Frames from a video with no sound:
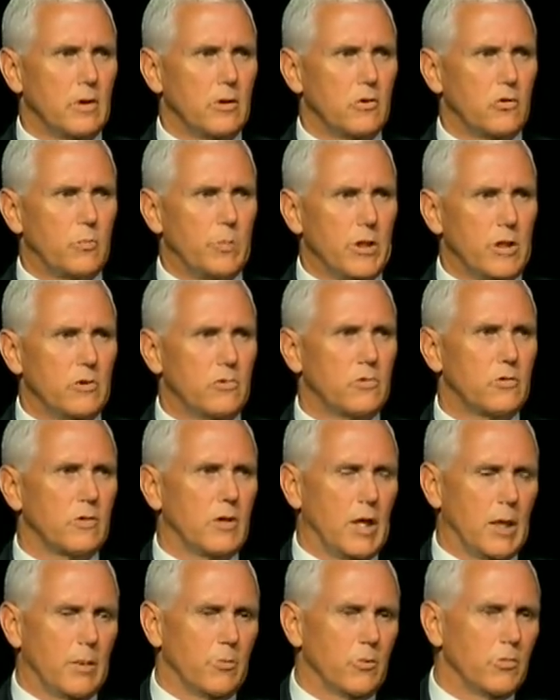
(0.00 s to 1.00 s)
Space
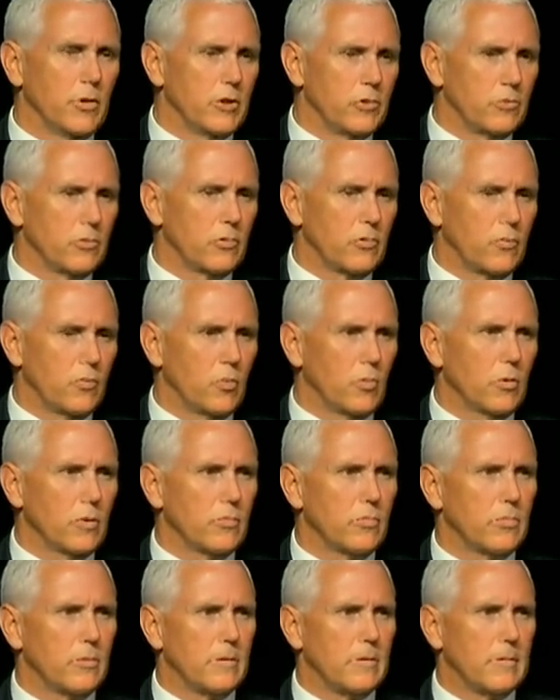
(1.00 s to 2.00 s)
Operations Force.